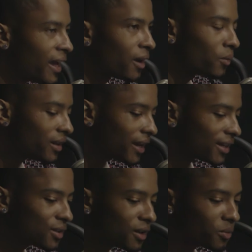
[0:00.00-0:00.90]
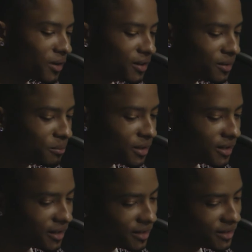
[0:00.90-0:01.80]
And really, I started reading them
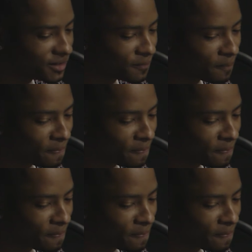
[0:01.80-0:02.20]
because